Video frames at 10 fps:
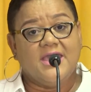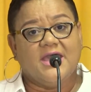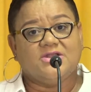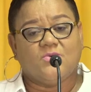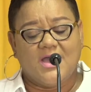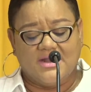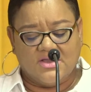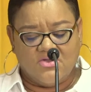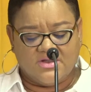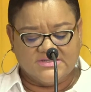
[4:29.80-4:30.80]
And
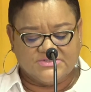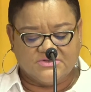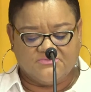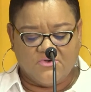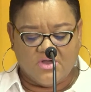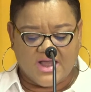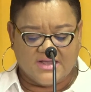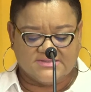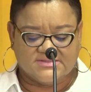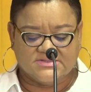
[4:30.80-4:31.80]
while, according to the
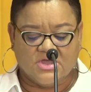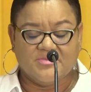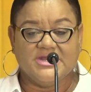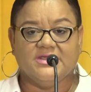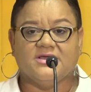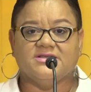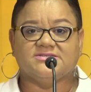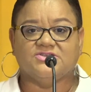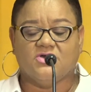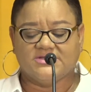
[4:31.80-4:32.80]
forecast, Dominica
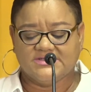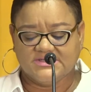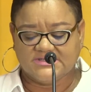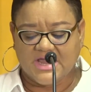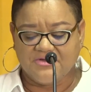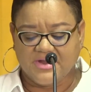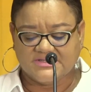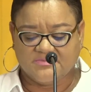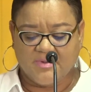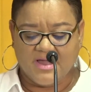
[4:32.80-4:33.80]
is not in the
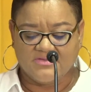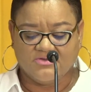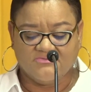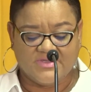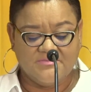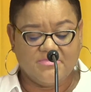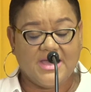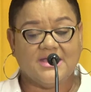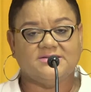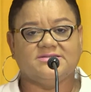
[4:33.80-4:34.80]
direct path of
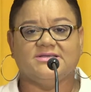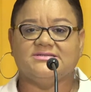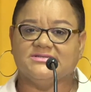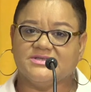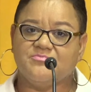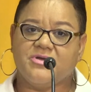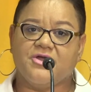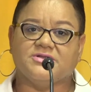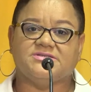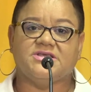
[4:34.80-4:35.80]
impact, it is
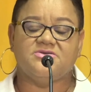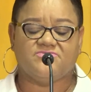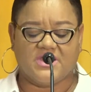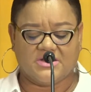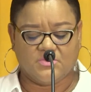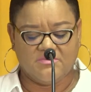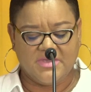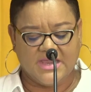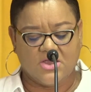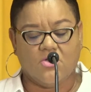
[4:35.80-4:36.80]
imperative that we
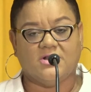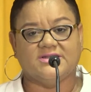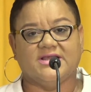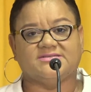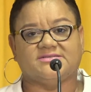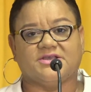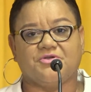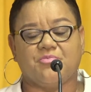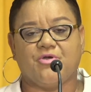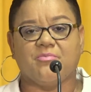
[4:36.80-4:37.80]
make all
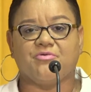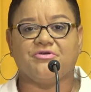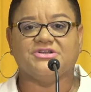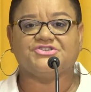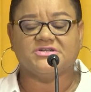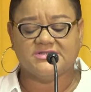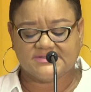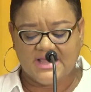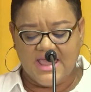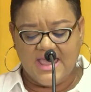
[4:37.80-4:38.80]
necessary
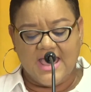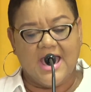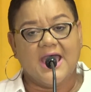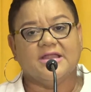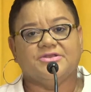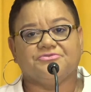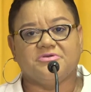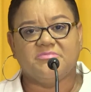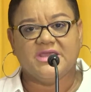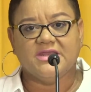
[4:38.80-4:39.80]
preparations and
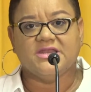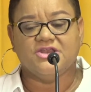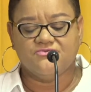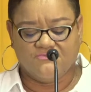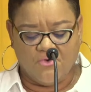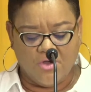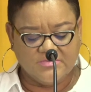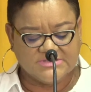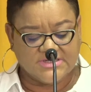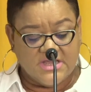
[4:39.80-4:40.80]
remain
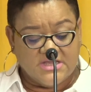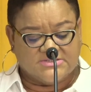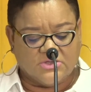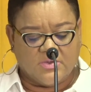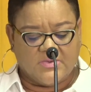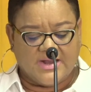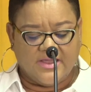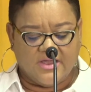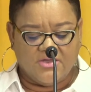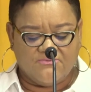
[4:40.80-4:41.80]
informed. So we will
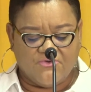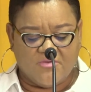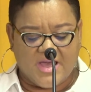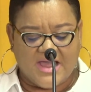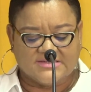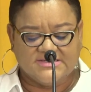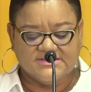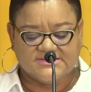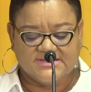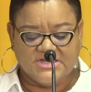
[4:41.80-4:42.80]
hear from
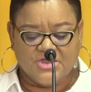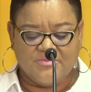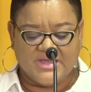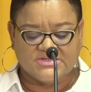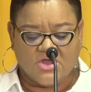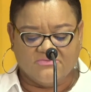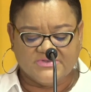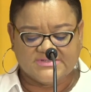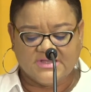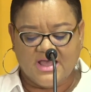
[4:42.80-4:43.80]
Acting Senior Met
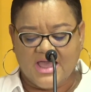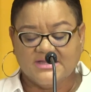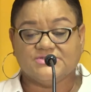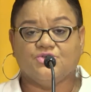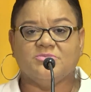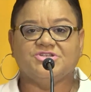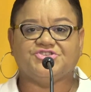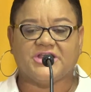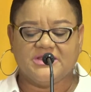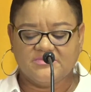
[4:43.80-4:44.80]
Officer Itoma
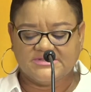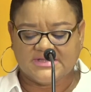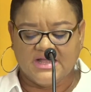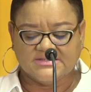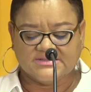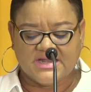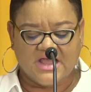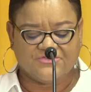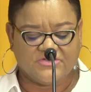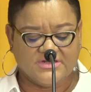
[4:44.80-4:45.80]
James and
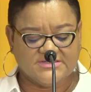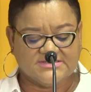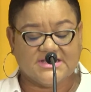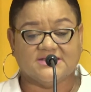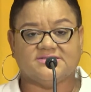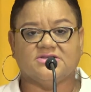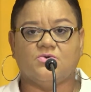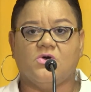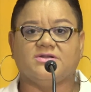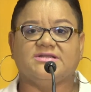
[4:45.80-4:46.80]
National Disaster
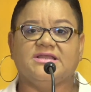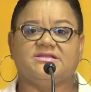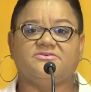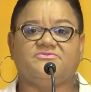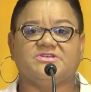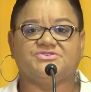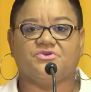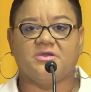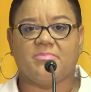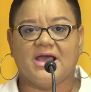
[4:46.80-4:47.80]
Coordinator
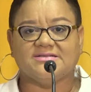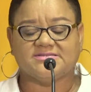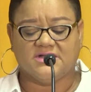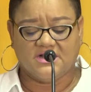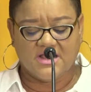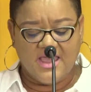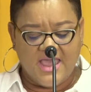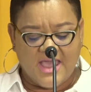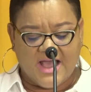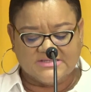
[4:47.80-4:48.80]
Fitzroy Pascal,
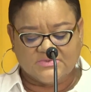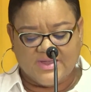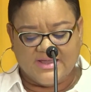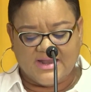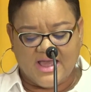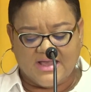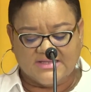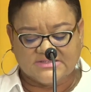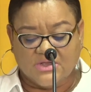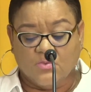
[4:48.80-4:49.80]
as well
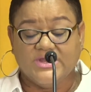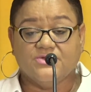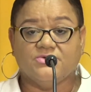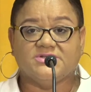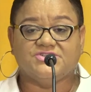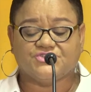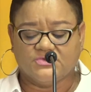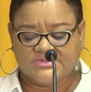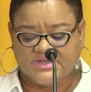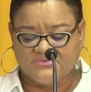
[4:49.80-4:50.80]
as Winona
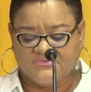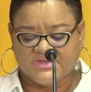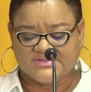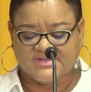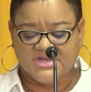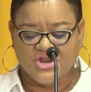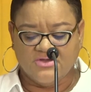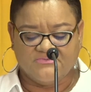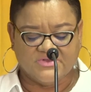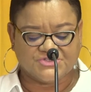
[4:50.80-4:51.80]
Joseph, a
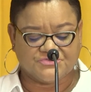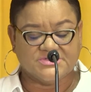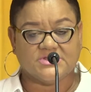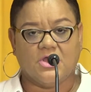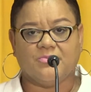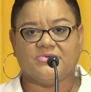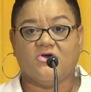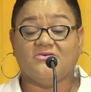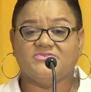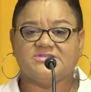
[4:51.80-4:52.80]
Senior Fisheries
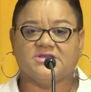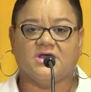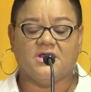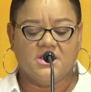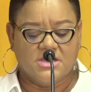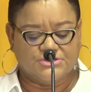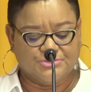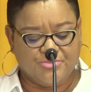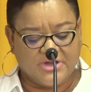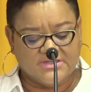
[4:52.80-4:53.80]
Officer,
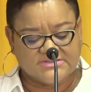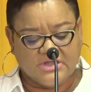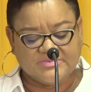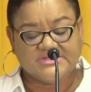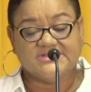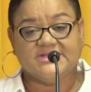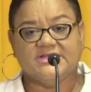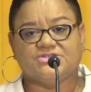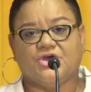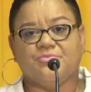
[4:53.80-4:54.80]
to bring us up to
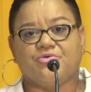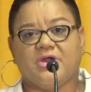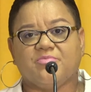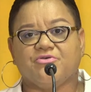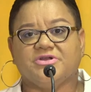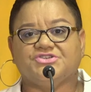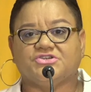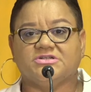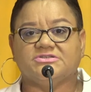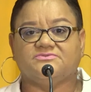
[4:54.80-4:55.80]
date on
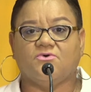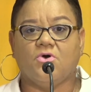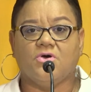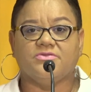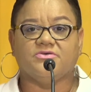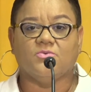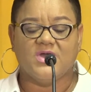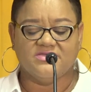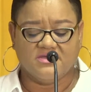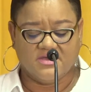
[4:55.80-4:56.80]
preparations for the
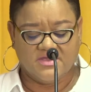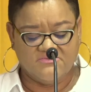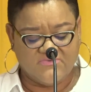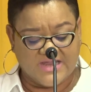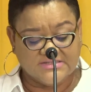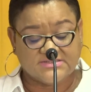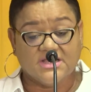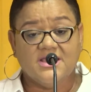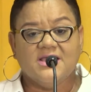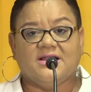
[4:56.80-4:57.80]
weather event.
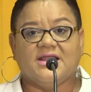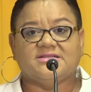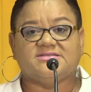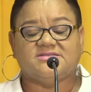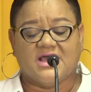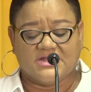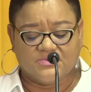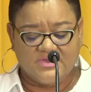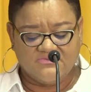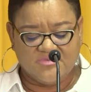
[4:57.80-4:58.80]
Let's
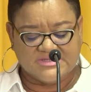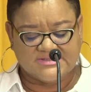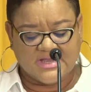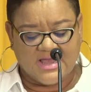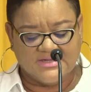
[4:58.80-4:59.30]
start with Mr.